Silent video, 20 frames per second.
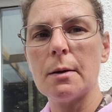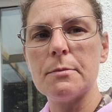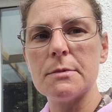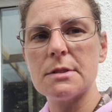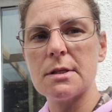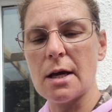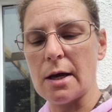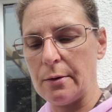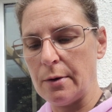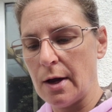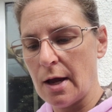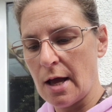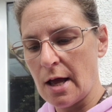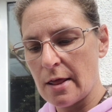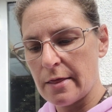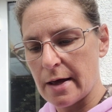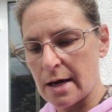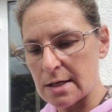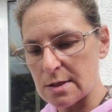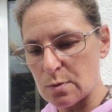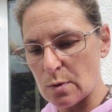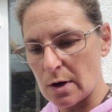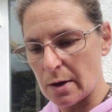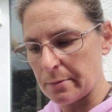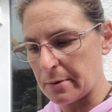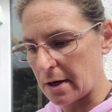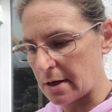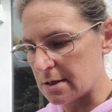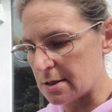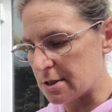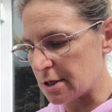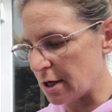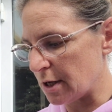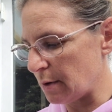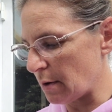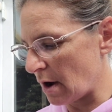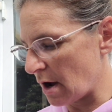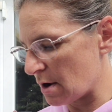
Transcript: So that's what I'm going to do.